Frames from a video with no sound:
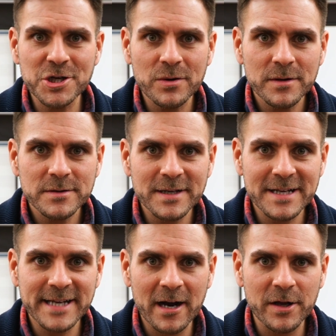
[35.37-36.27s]
you? Did I
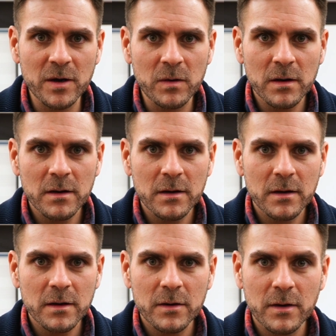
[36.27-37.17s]
scare you?
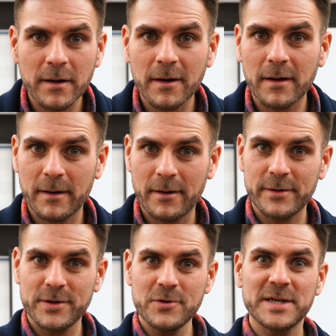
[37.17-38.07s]
Oh,
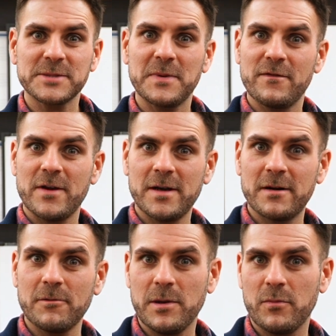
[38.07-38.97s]
you must be
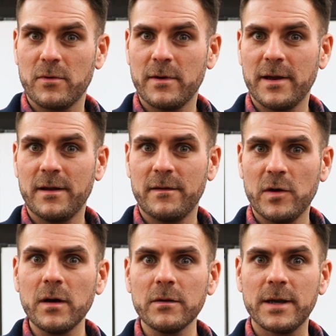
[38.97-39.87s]
very brave.
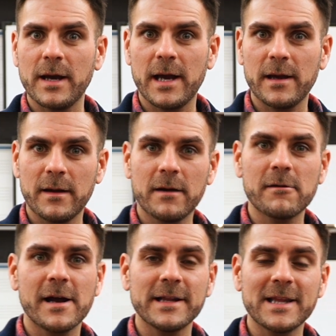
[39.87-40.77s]
Okay, all
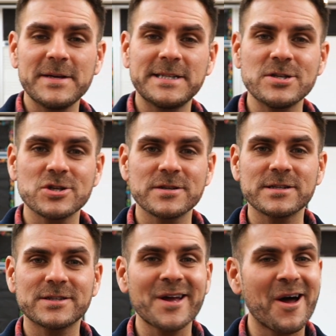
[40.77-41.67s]
right, let me teach you
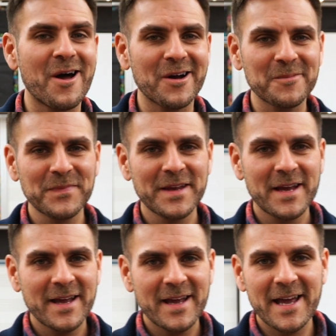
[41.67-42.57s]
this song,
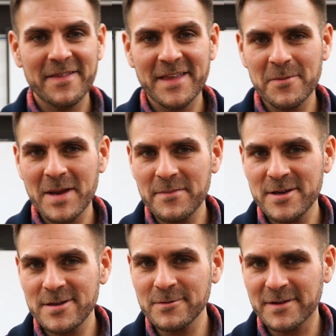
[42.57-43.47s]
and then maybe
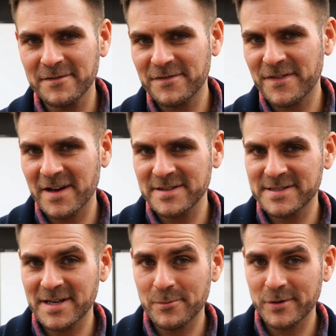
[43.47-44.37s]
you can find
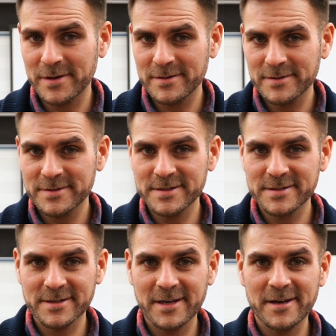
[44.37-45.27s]
someone to
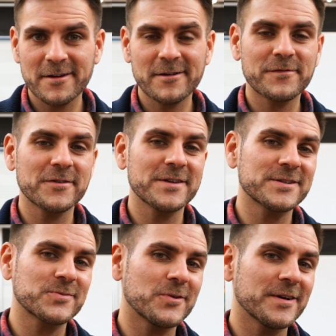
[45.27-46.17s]
scare for
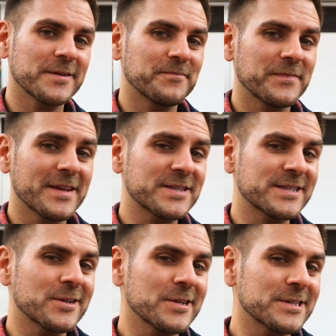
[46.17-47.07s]
this one.
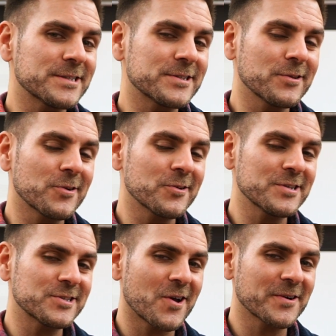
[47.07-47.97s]
Let's learn the
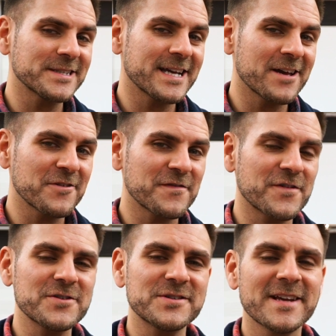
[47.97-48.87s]
song together
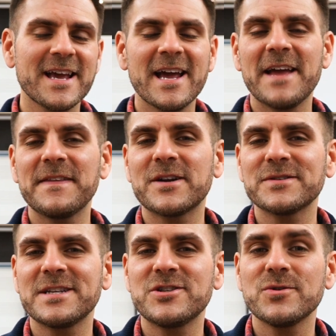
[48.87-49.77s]
first, and then I'll
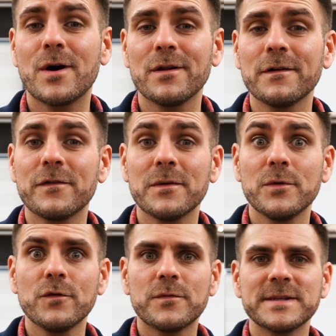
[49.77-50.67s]
teach you all of the
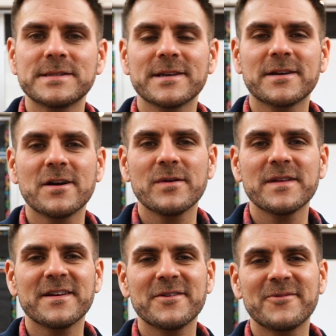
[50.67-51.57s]
movements that go
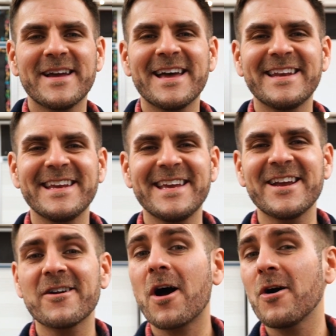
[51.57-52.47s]
with it. Ready?
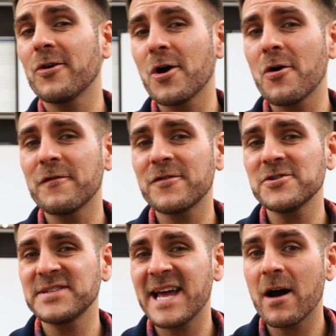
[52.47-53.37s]
Here, I'll go
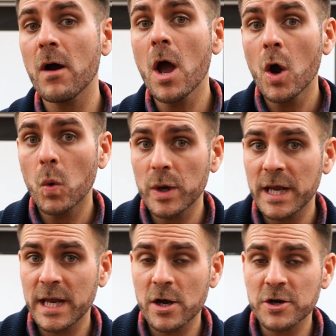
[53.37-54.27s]
first now.
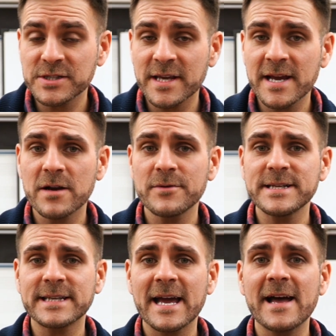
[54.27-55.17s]
We are scary
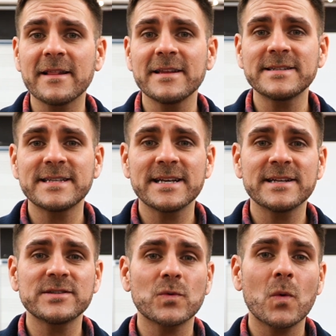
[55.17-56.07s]

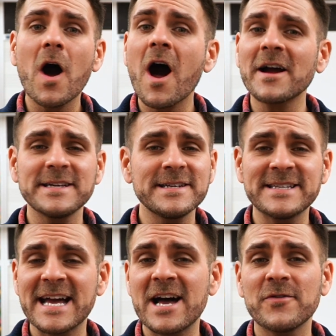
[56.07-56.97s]
skeletons walking
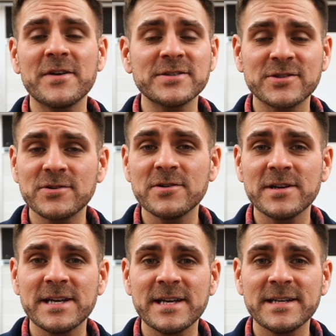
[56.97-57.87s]
down the
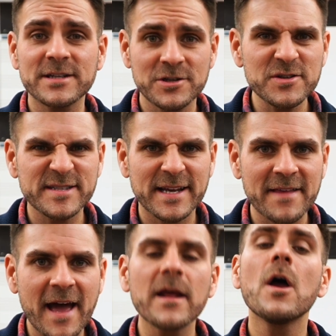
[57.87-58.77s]
street. Could you sing
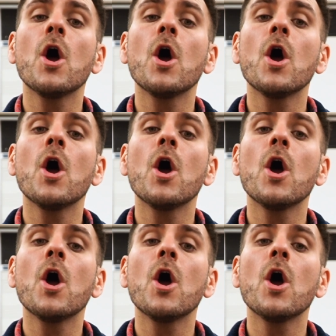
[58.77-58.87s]
that?